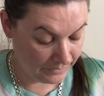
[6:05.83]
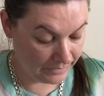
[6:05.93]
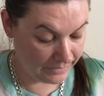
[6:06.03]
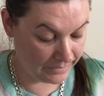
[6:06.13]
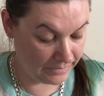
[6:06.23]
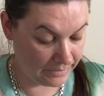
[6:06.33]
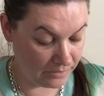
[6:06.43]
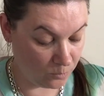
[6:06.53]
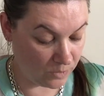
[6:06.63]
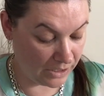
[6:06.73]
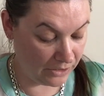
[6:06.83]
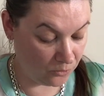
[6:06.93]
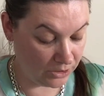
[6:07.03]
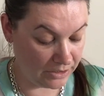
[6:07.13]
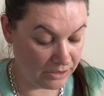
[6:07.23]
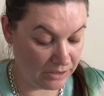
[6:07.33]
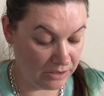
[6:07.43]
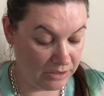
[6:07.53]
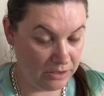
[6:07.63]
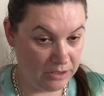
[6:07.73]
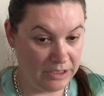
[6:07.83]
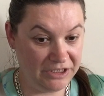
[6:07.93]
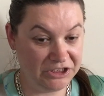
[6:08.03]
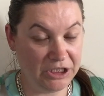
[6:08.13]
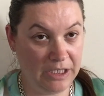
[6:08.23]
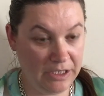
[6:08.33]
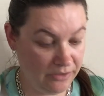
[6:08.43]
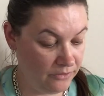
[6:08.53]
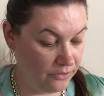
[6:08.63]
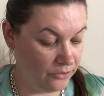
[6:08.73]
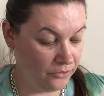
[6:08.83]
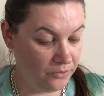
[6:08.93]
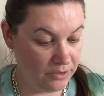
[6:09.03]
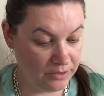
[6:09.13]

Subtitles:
This is Whale in a Jar, it's called,